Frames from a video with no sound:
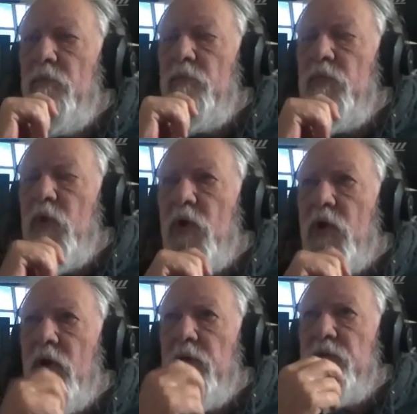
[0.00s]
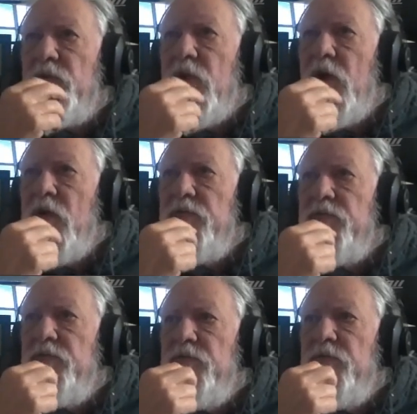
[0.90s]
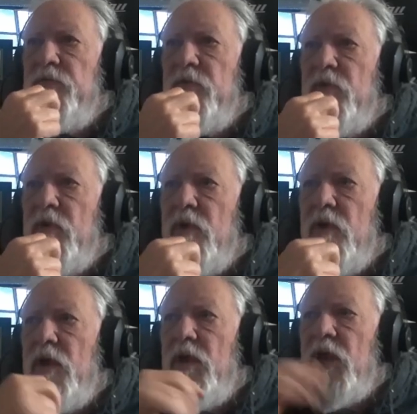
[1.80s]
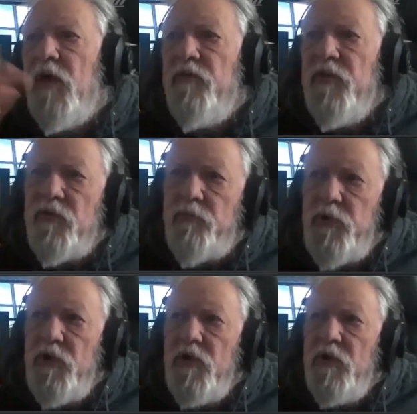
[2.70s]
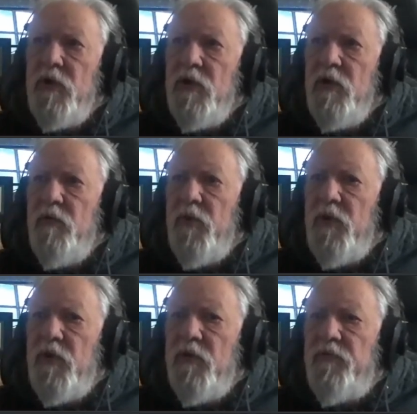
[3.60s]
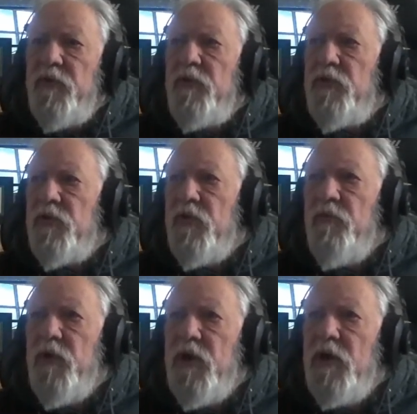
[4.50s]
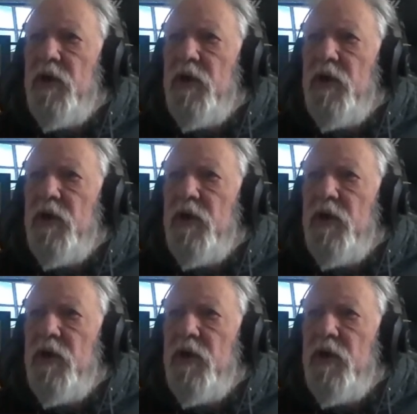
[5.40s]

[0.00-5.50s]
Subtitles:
learn all this stuff, and have this be the future of my